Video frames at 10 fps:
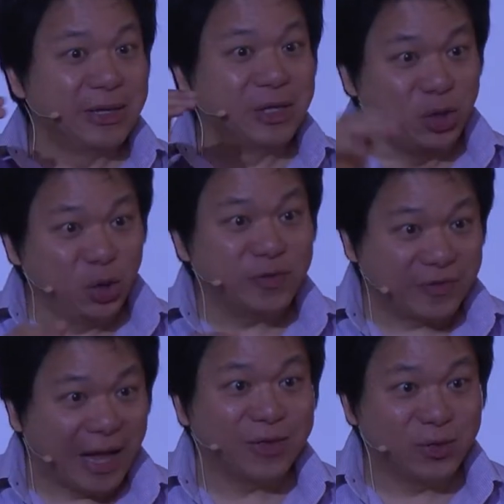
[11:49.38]
You
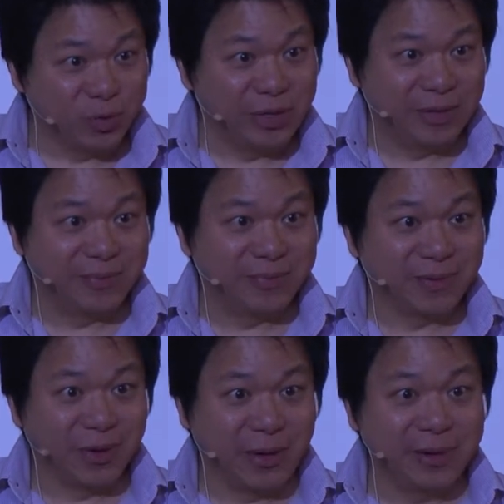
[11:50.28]
start to read.
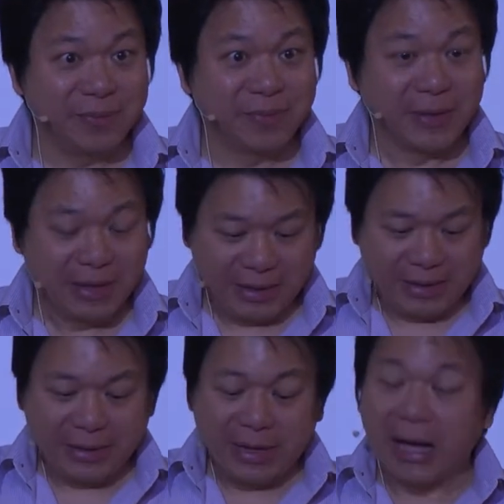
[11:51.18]
All right?
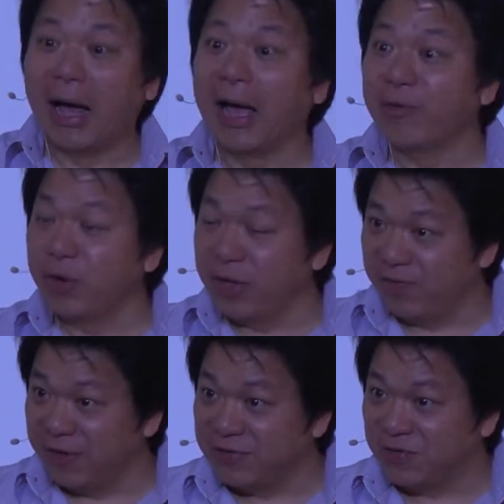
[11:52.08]
I read
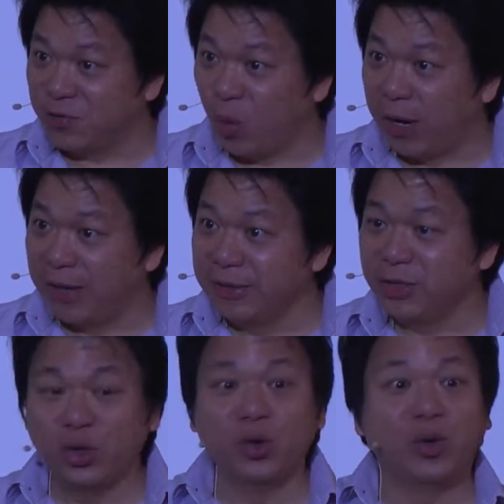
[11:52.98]
verse 1.
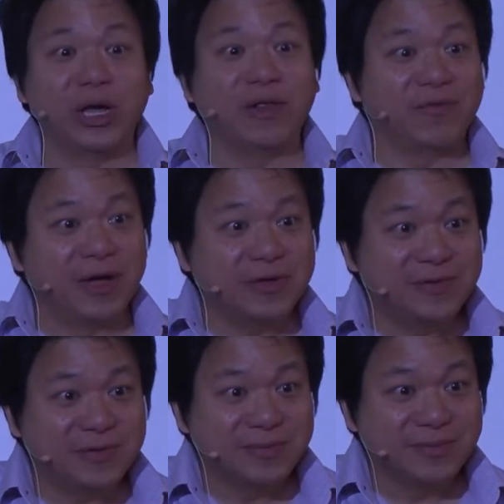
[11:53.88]
You read
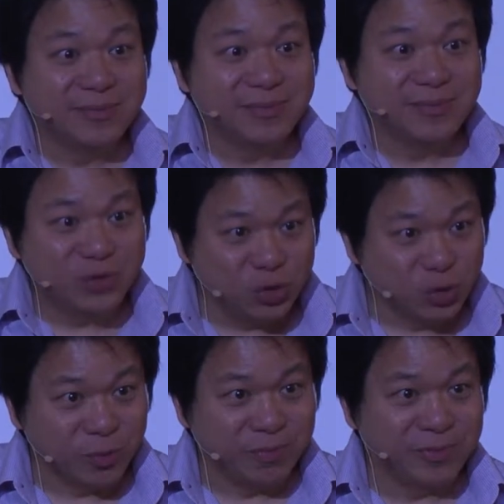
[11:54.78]
verse
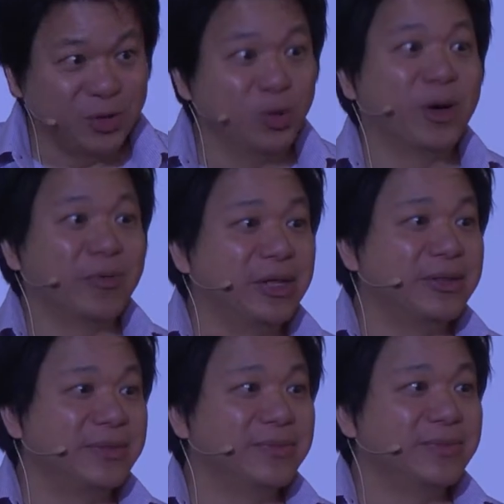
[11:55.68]
2. You will read
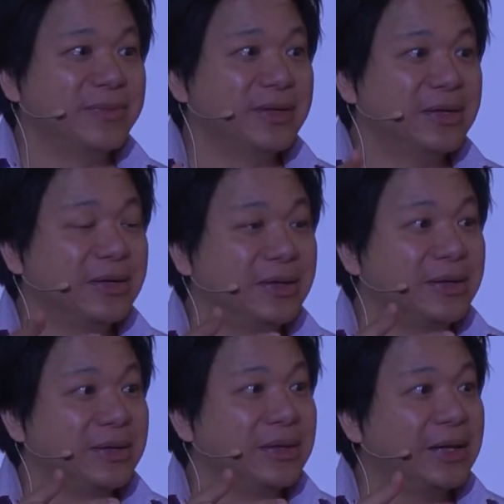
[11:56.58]

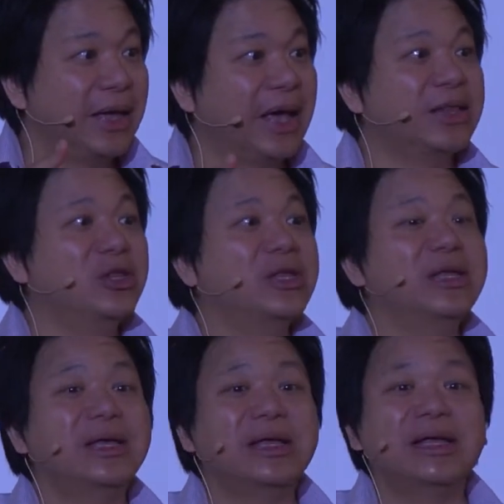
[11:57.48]
and
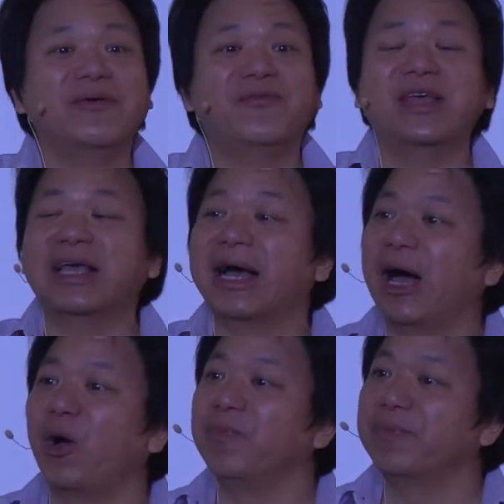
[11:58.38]
figure
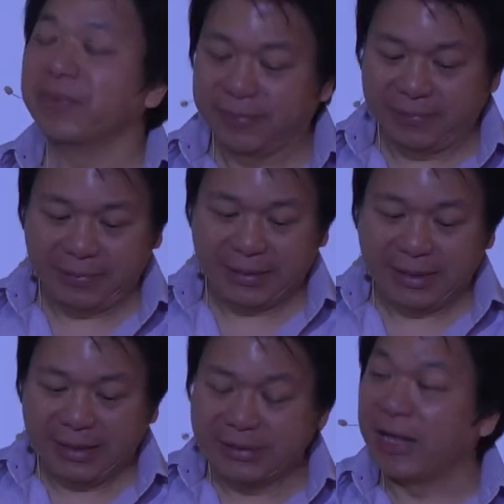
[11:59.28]
out
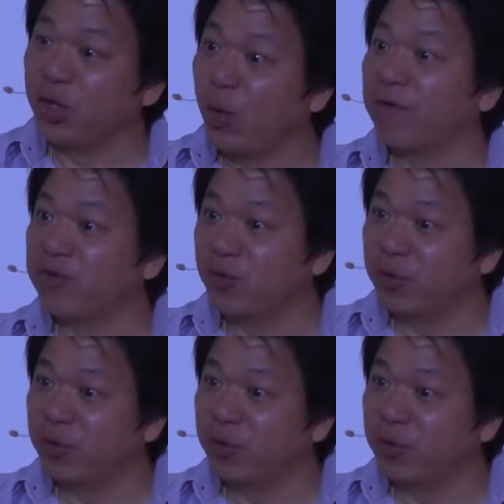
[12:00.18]
that you have to